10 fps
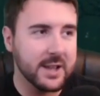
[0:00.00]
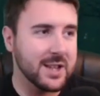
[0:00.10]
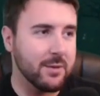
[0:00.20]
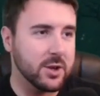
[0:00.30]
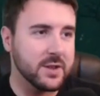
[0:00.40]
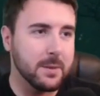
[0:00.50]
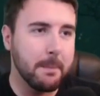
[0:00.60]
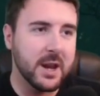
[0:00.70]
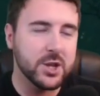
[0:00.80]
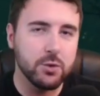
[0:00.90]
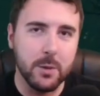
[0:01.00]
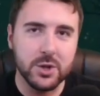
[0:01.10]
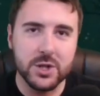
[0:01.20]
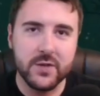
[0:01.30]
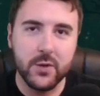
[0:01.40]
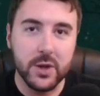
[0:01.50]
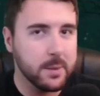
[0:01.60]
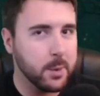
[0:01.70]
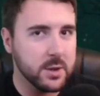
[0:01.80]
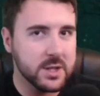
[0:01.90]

Let's have a look at some miniature options for the